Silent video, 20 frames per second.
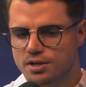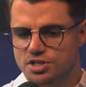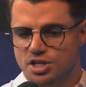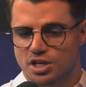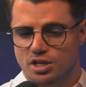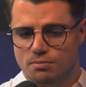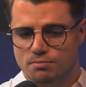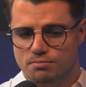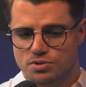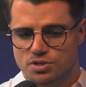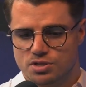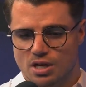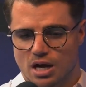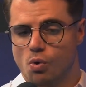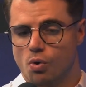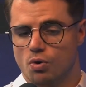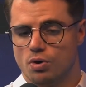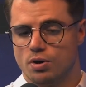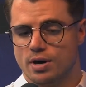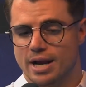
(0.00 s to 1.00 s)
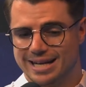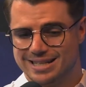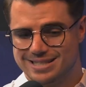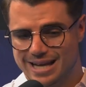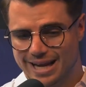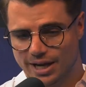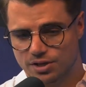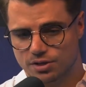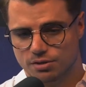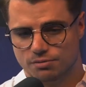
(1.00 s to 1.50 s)
teams or
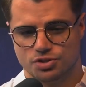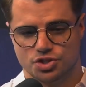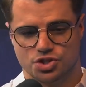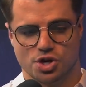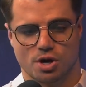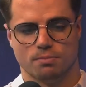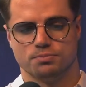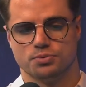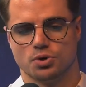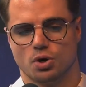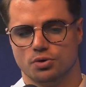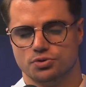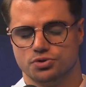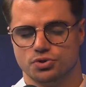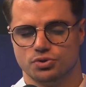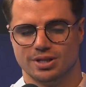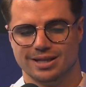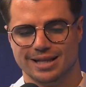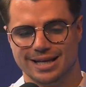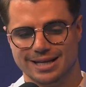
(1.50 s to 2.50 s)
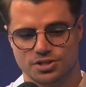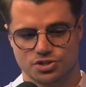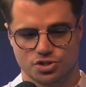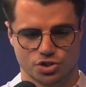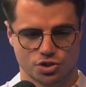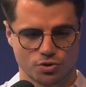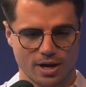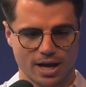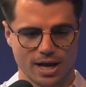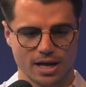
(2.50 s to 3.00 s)
executives jumped onto the
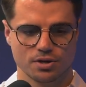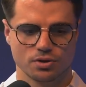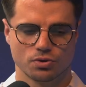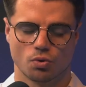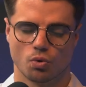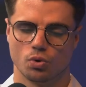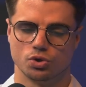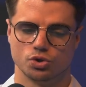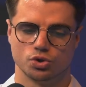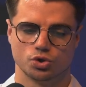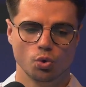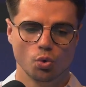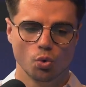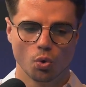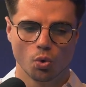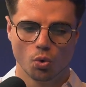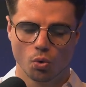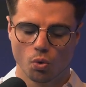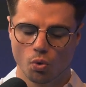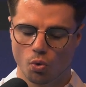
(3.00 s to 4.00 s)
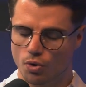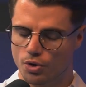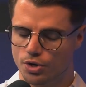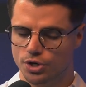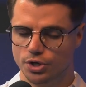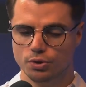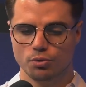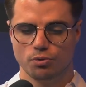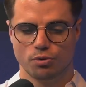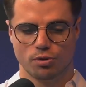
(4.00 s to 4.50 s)
latest trend or tool or
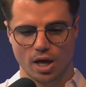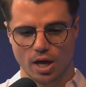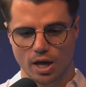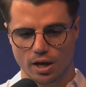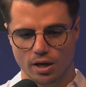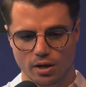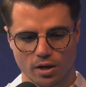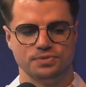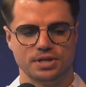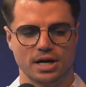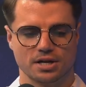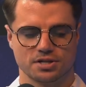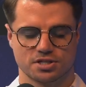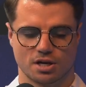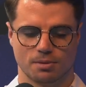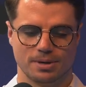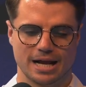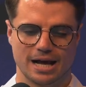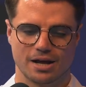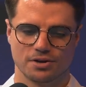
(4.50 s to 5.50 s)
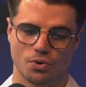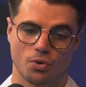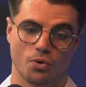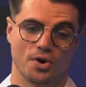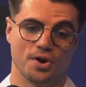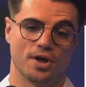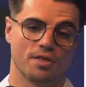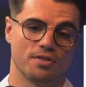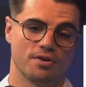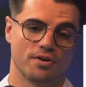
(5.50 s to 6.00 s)
new thing that is coming out, or
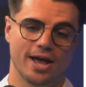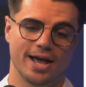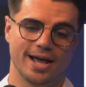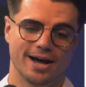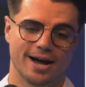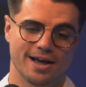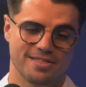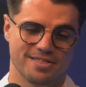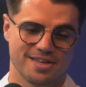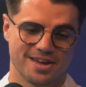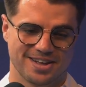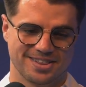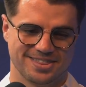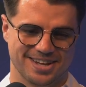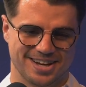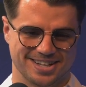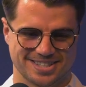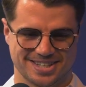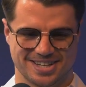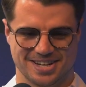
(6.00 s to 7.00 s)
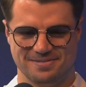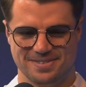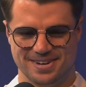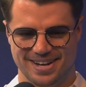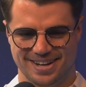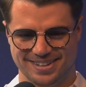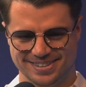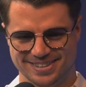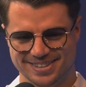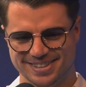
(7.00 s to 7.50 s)
another AI thing is coming
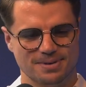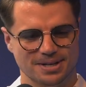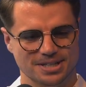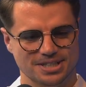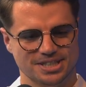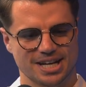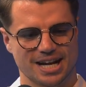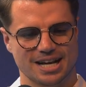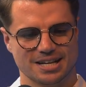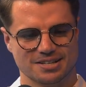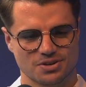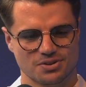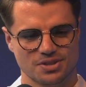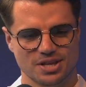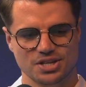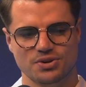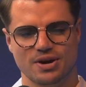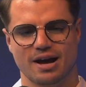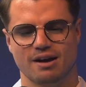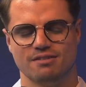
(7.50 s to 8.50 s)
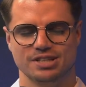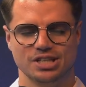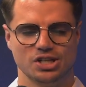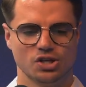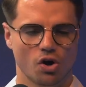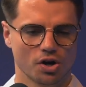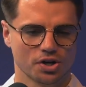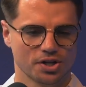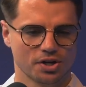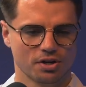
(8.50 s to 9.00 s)
out. But yeah, so then you have the
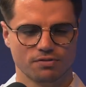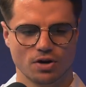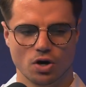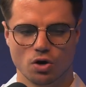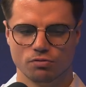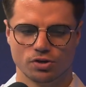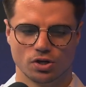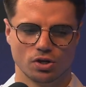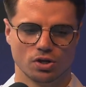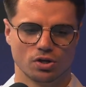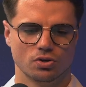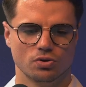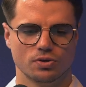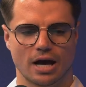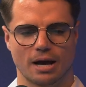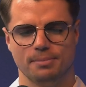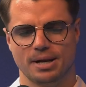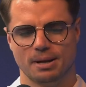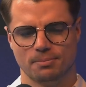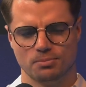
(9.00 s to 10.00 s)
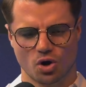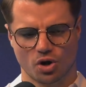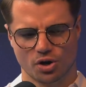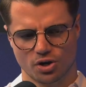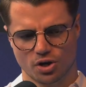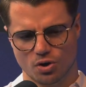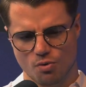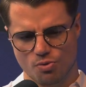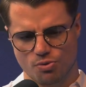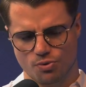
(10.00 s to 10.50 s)
cognitive overload. I mean, I'm not going
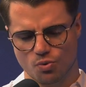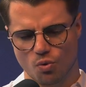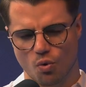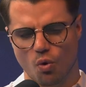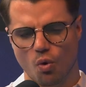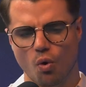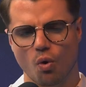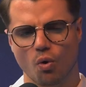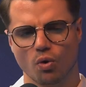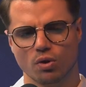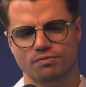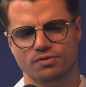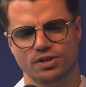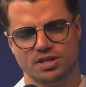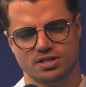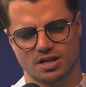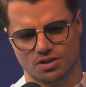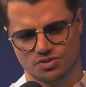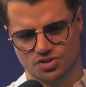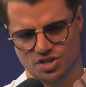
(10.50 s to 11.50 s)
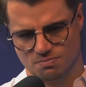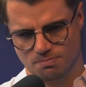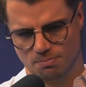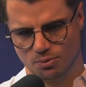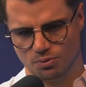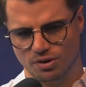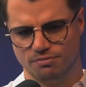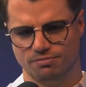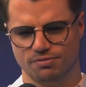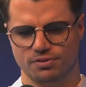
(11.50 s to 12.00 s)
to go through all of these. I'll just
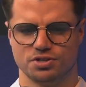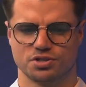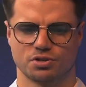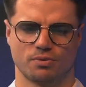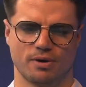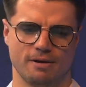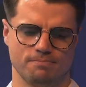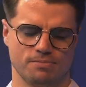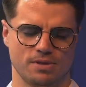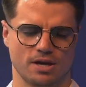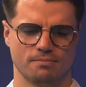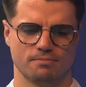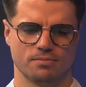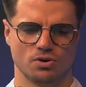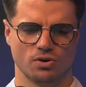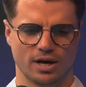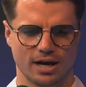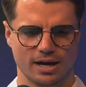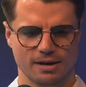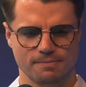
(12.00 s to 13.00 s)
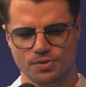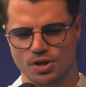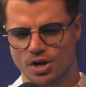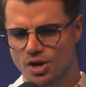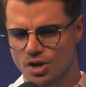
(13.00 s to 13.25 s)
briefly scrape them, okay?